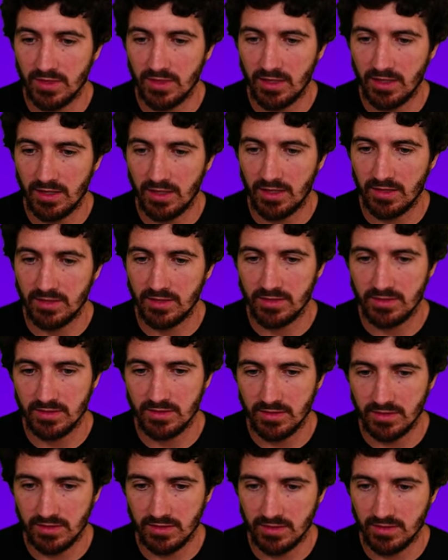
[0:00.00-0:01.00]

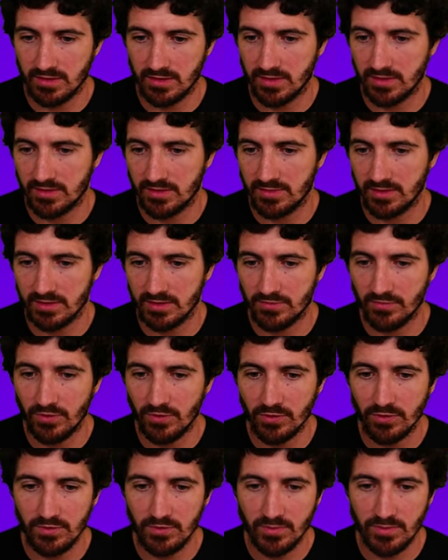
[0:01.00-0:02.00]
And it says
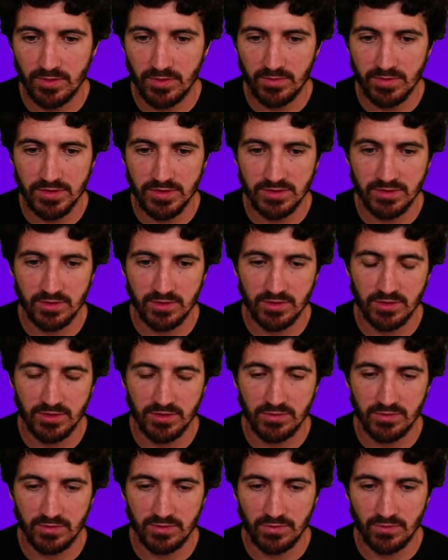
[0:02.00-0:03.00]
volume of the pyramid is
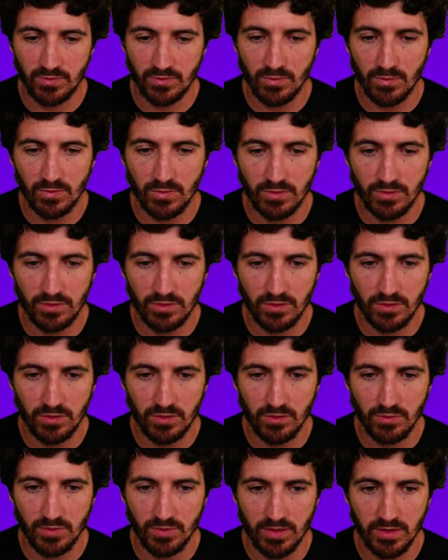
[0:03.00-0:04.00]
32
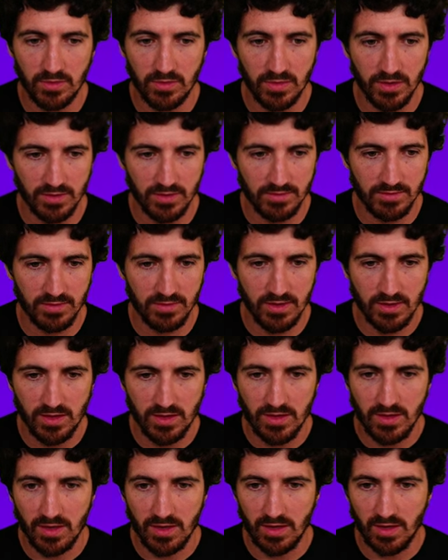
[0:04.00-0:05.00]
cubic units.
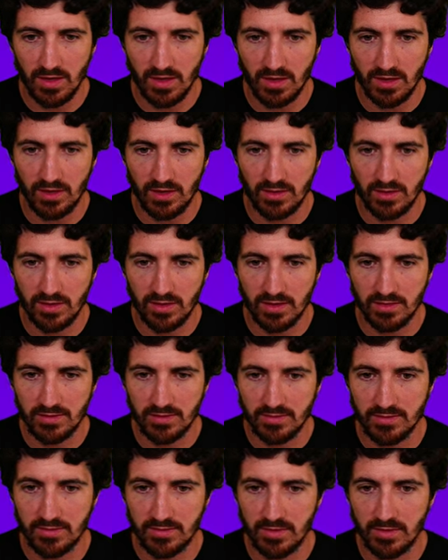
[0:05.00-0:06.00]
And that's
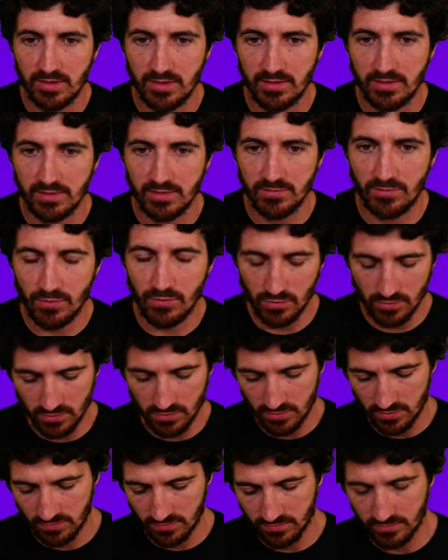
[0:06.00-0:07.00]
6,
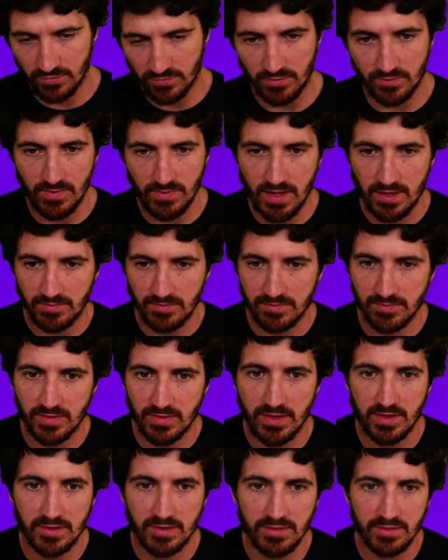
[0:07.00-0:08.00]
4. So yeah,
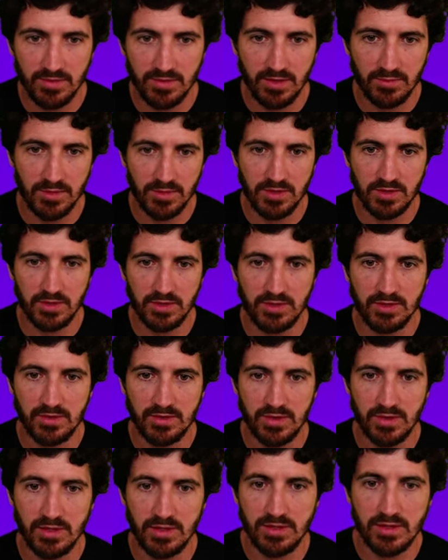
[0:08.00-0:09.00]
that, I mean,
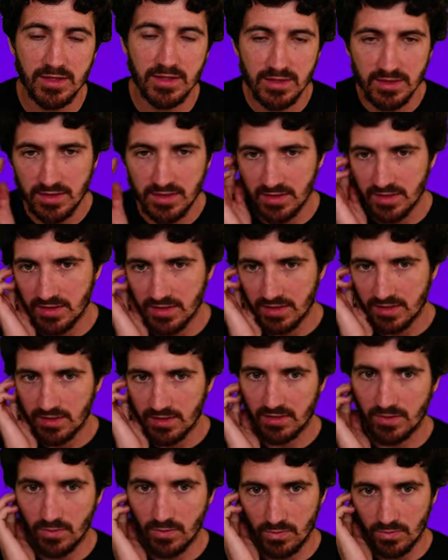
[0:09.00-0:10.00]
it did
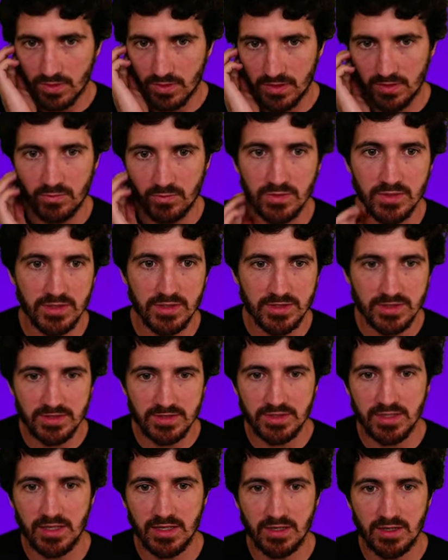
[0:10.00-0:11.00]
what he
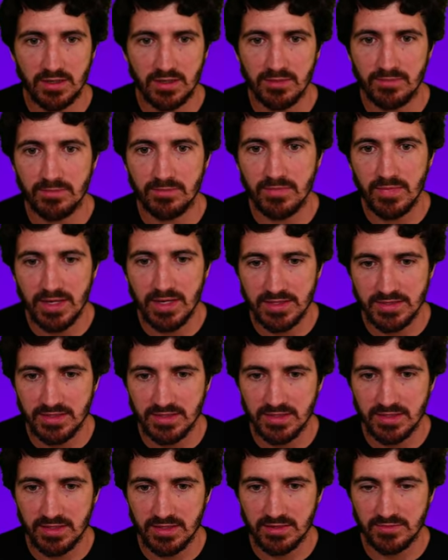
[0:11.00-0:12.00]
was
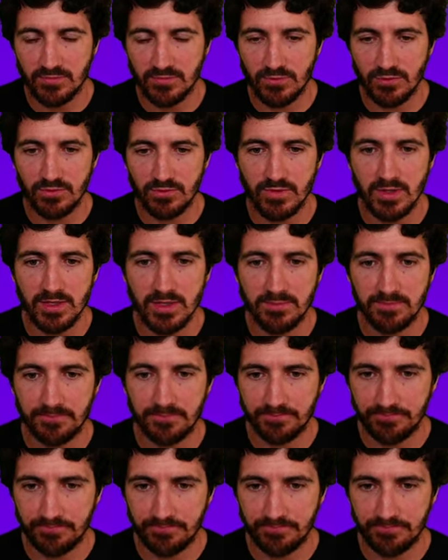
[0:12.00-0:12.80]
asking us for, right?